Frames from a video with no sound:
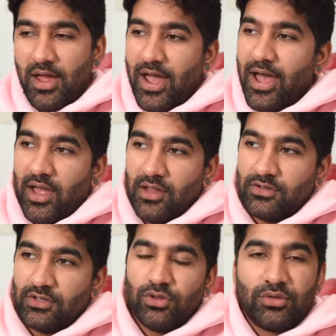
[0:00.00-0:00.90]

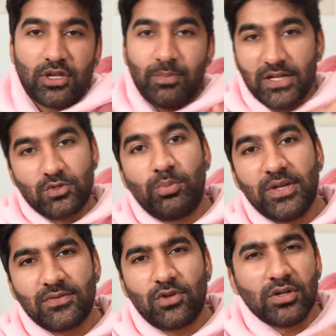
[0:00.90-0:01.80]
And you think back to a
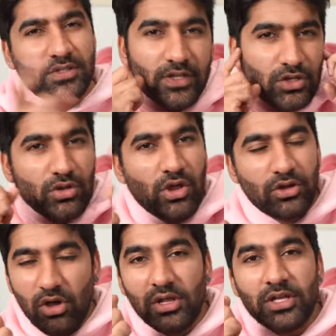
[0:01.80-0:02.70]
piece of content that you heard
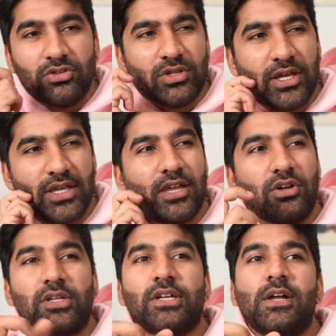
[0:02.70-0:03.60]
earlier and you're like, hang
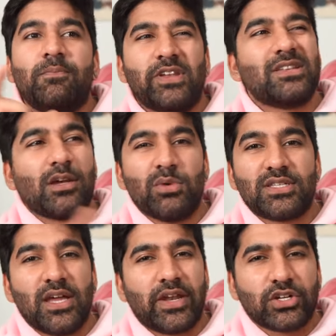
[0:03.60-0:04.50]
on, didn't someone
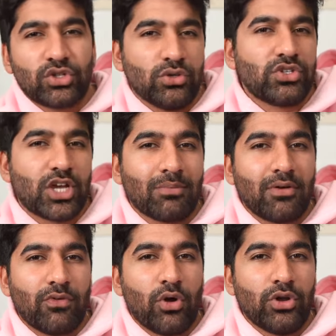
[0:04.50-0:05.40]
say that I shouldn't check my
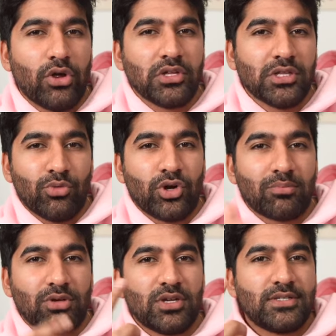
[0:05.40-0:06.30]
phone early in the morning
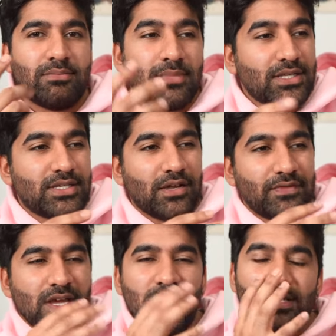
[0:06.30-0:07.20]
because it means that I've
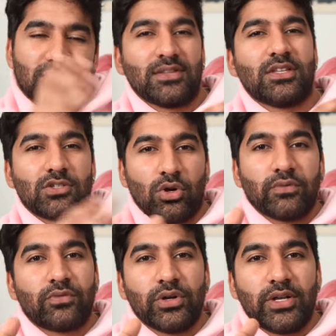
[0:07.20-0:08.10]
set the tone
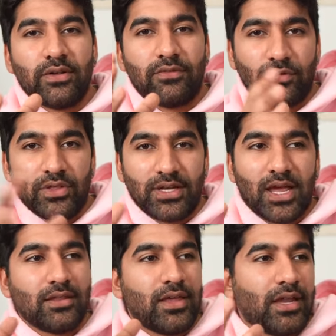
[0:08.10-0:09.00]
for the
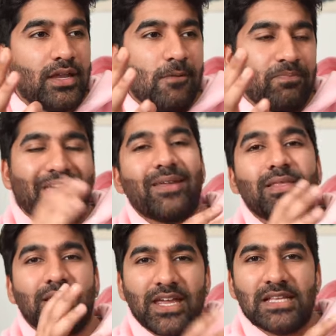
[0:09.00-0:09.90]
day that
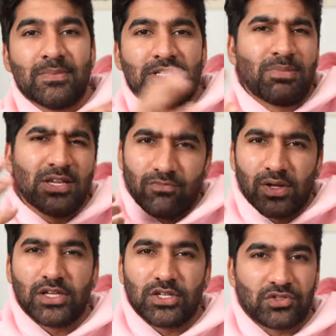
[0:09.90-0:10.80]
leads me to be
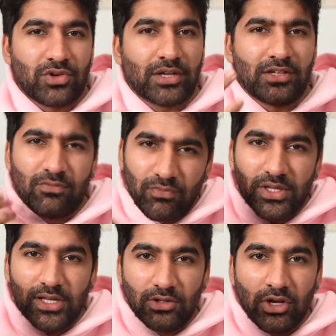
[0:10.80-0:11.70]
really distracted and
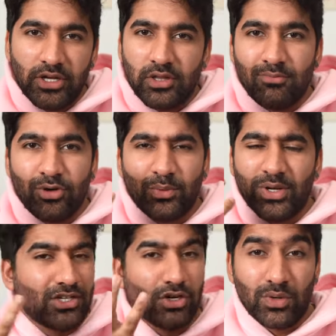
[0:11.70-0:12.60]
really alert in the morning when
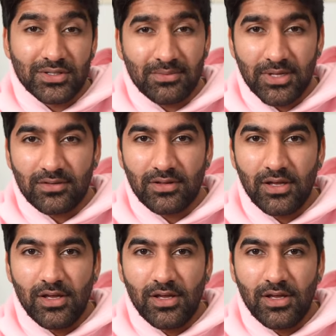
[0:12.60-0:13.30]
I don't want to be?